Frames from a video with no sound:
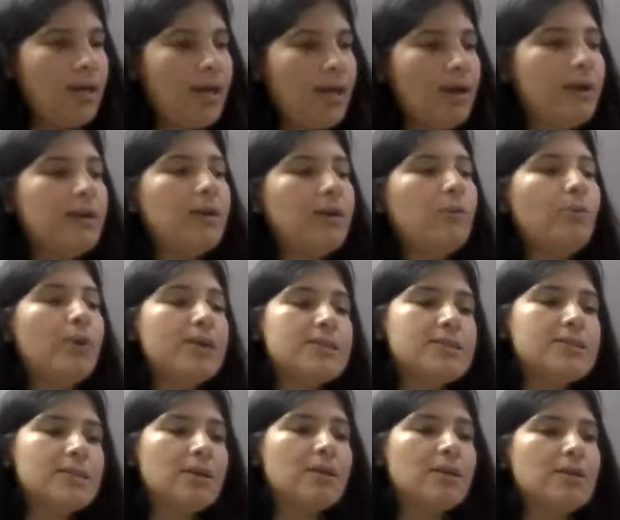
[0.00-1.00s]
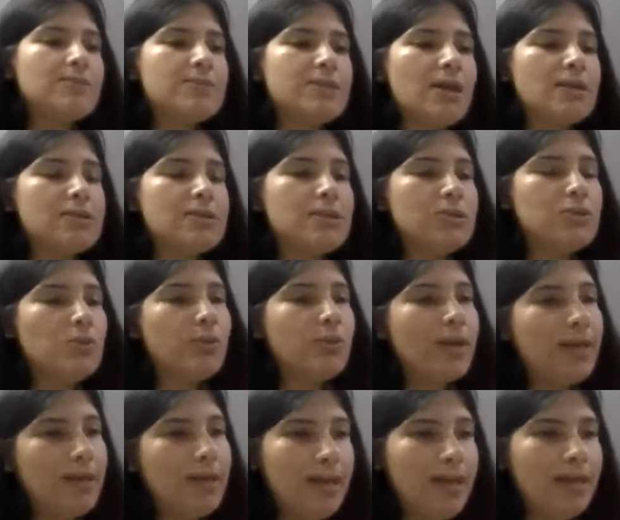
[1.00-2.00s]
under what circumstances you
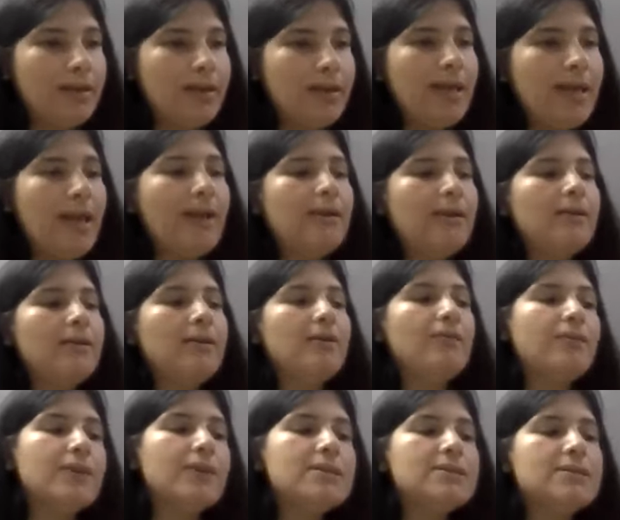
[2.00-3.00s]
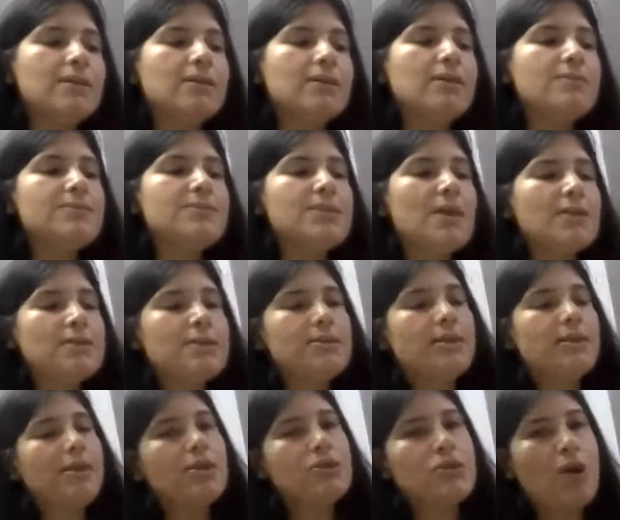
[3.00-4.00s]
can take it, and under what circumstances
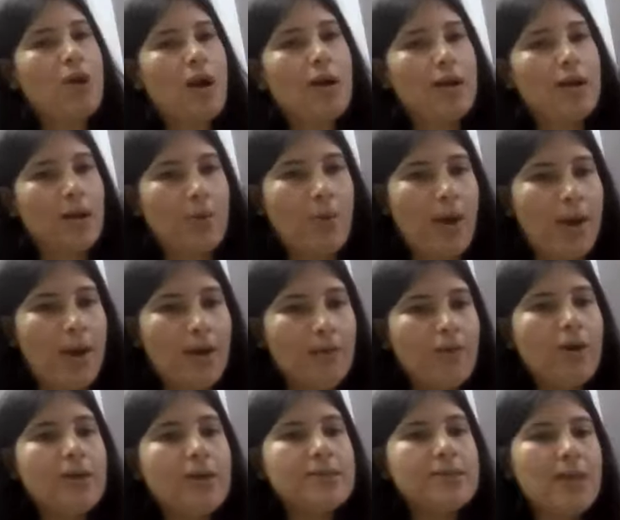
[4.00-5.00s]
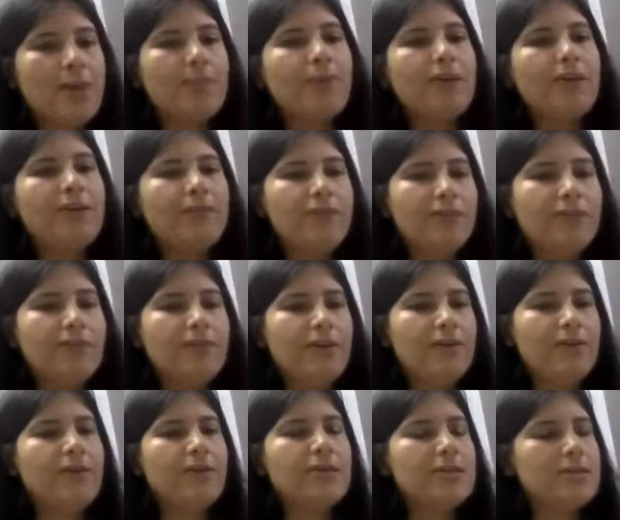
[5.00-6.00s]
it is not required. For example,
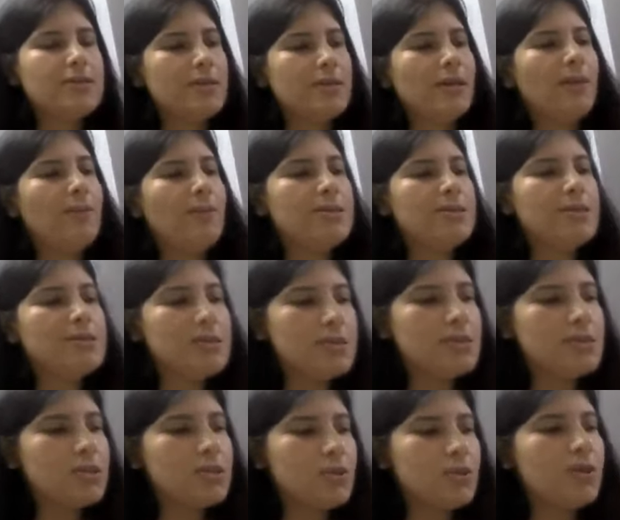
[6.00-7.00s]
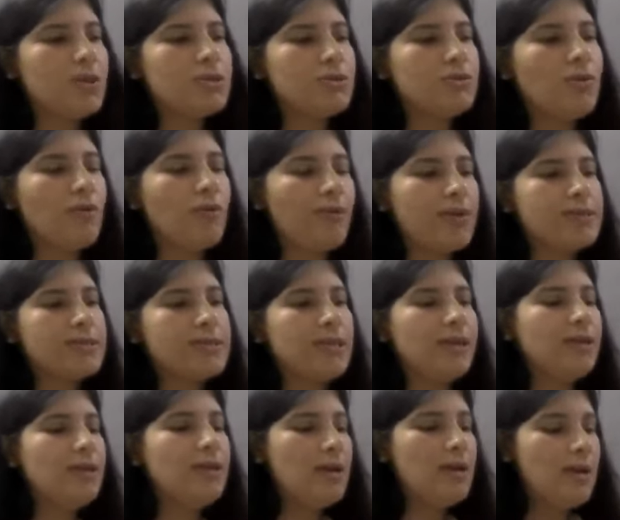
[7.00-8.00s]
if it is an emergency situation,
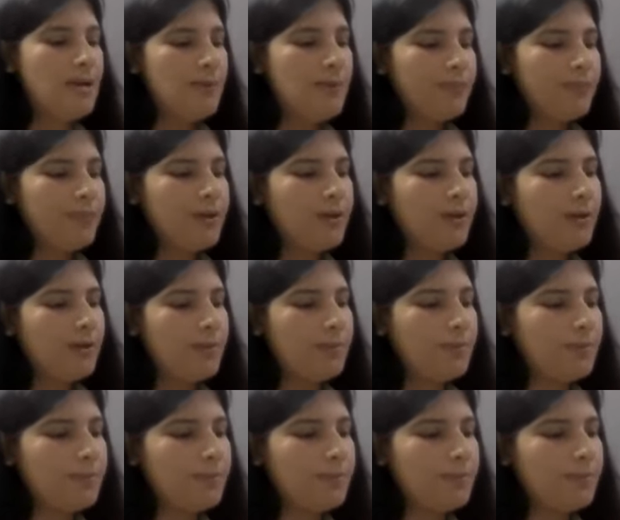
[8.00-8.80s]
obviously the